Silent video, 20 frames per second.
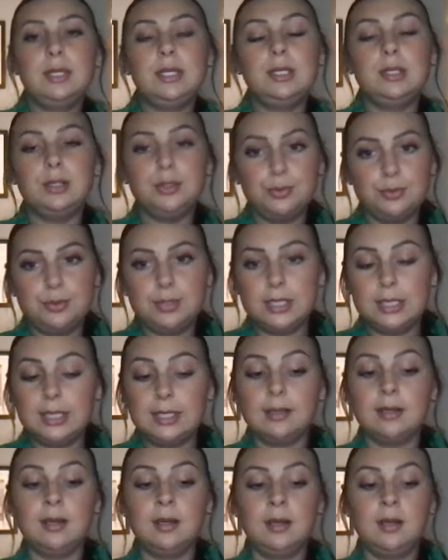
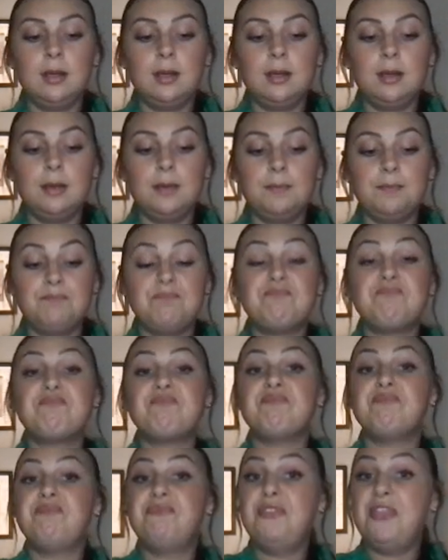losing
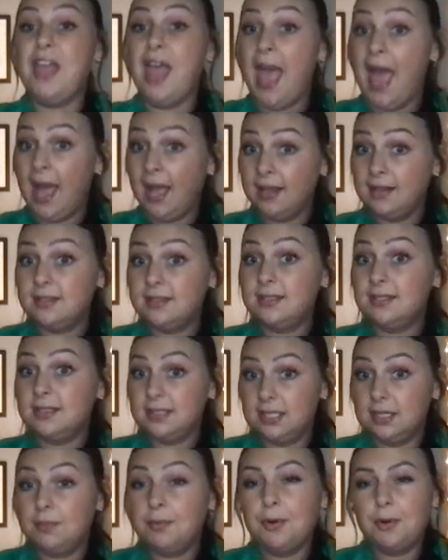that
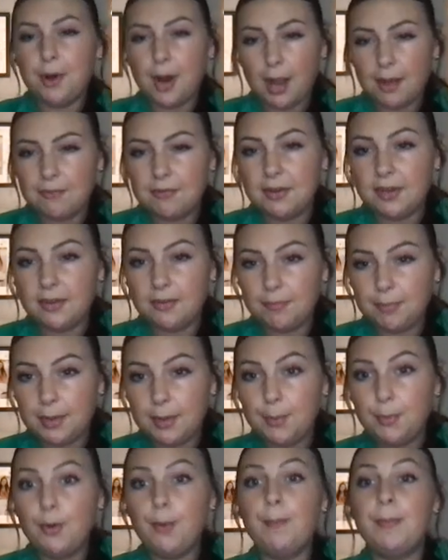demographic of
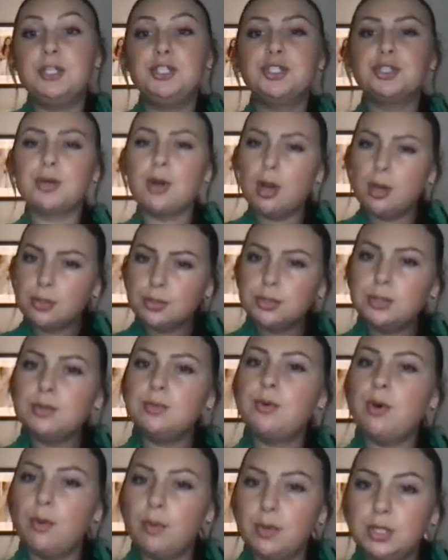people, but you're also
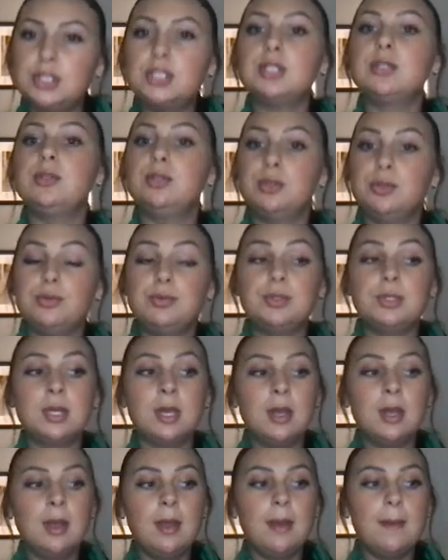going to lose
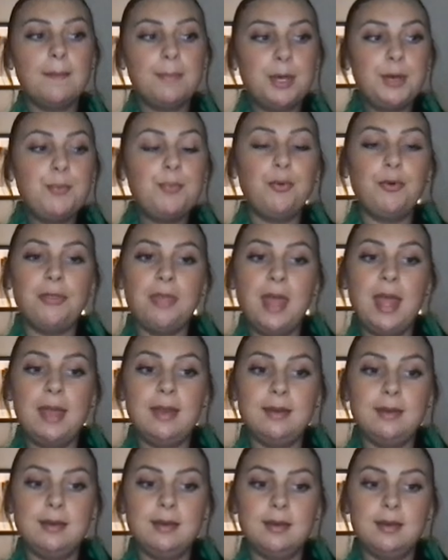people
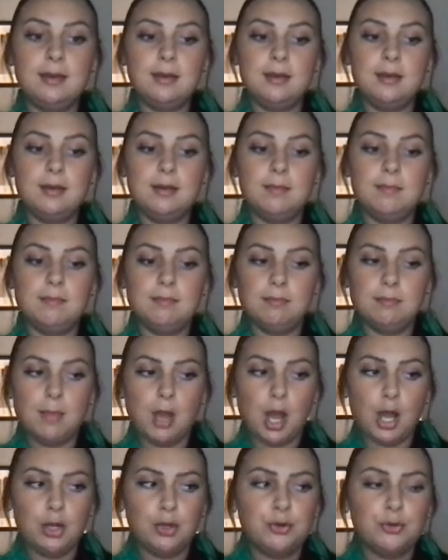that
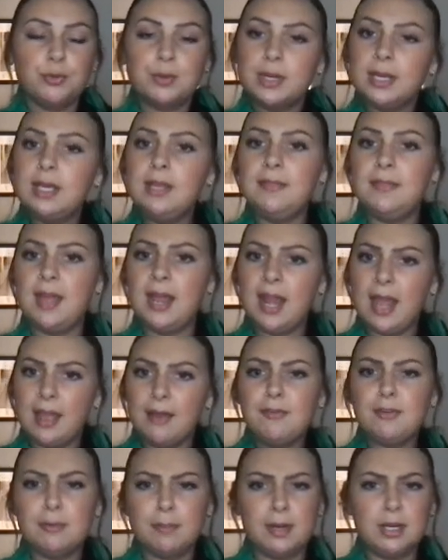agree that
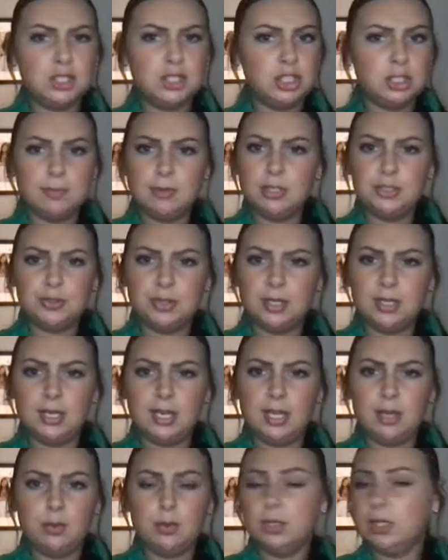everybody should be treated
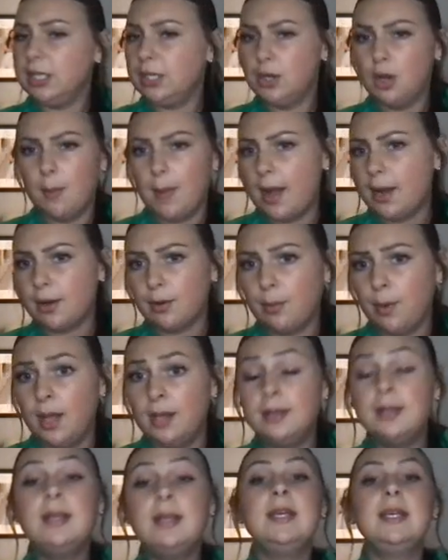equally no matter
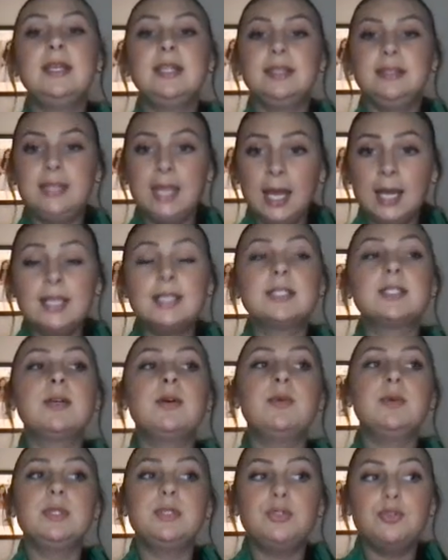what. That is
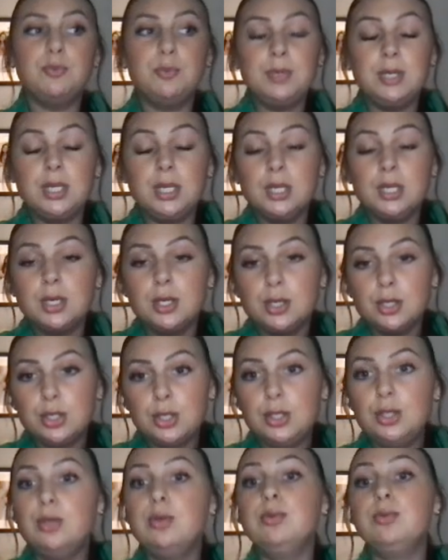going to be
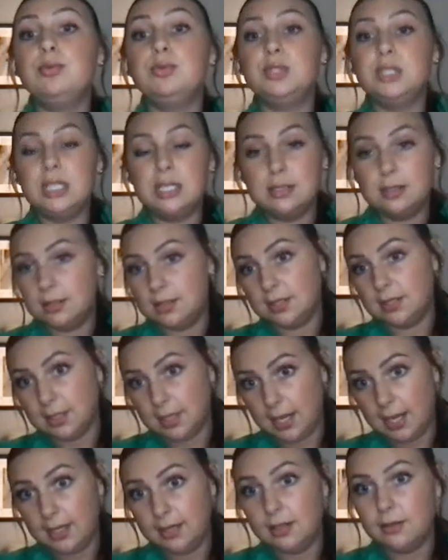huge in the
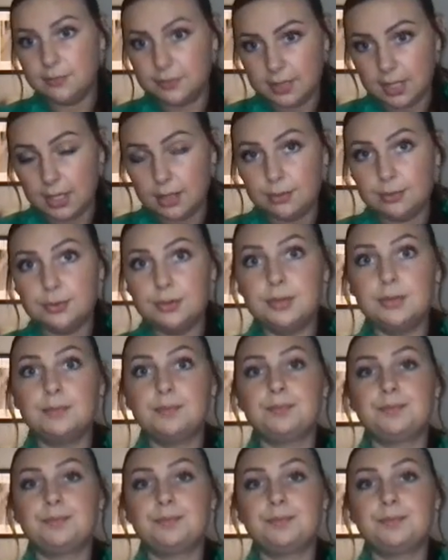decline of sales.